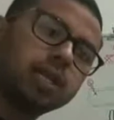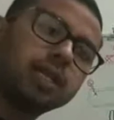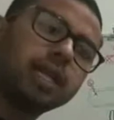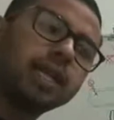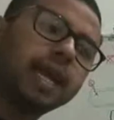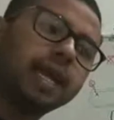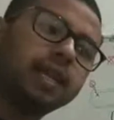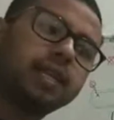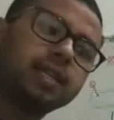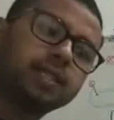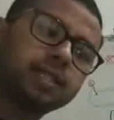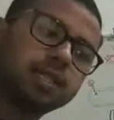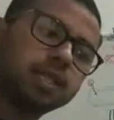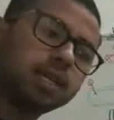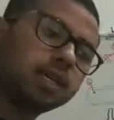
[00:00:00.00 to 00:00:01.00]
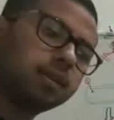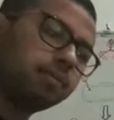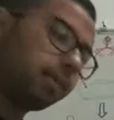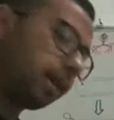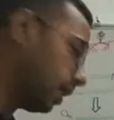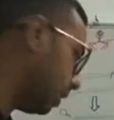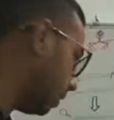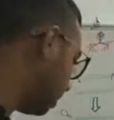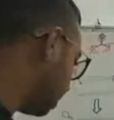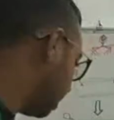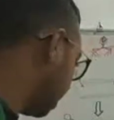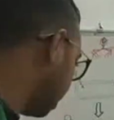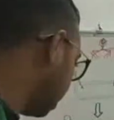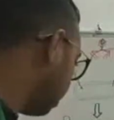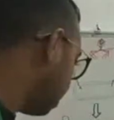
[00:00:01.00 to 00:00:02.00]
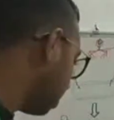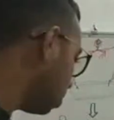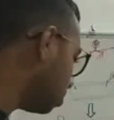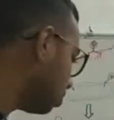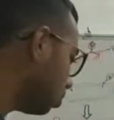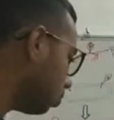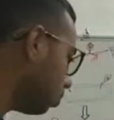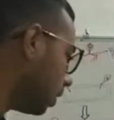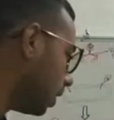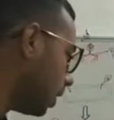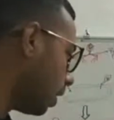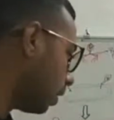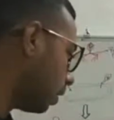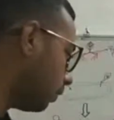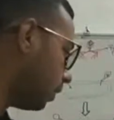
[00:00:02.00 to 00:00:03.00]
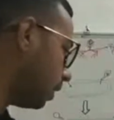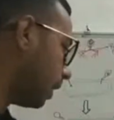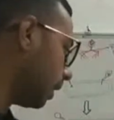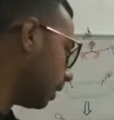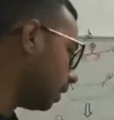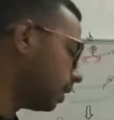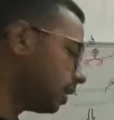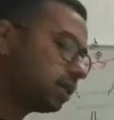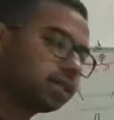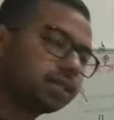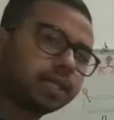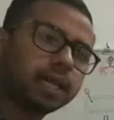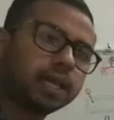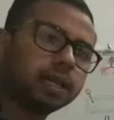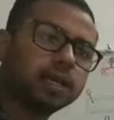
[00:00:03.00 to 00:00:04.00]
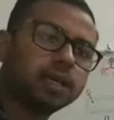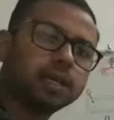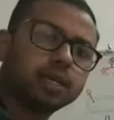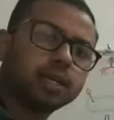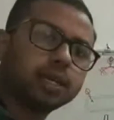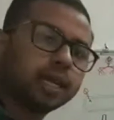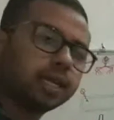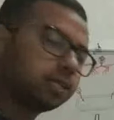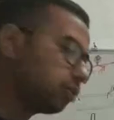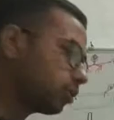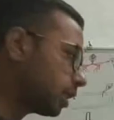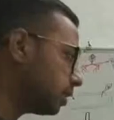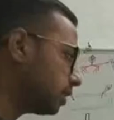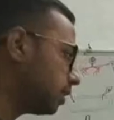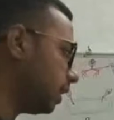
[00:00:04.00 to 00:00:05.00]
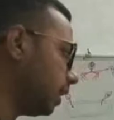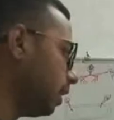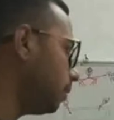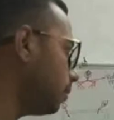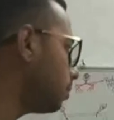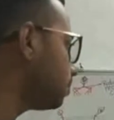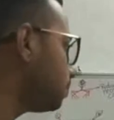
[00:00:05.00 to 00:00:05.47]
that enters in the bacterial cell, because no radioactive detected in the cell, as you can see.